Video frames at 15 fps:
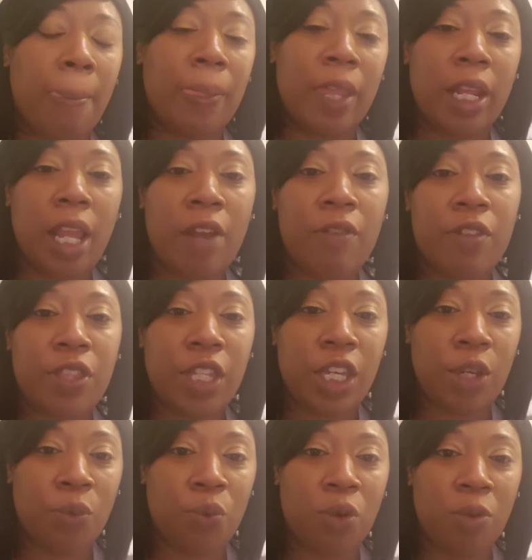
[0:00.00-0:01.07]
then
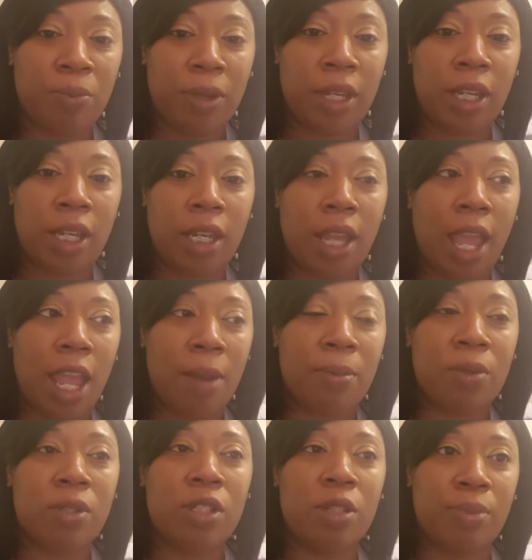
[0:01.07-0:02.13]
everything will be
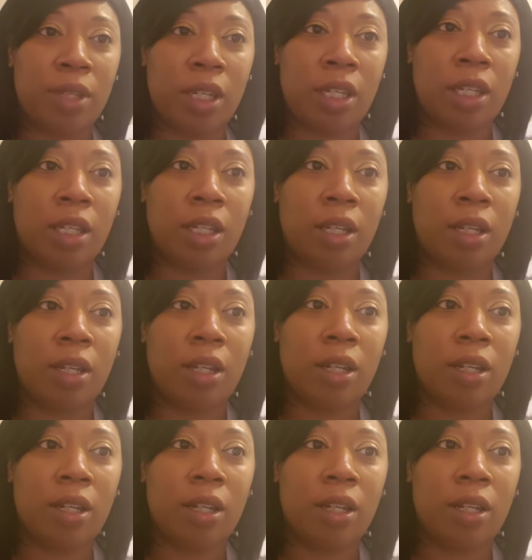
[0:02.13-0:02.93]
able to be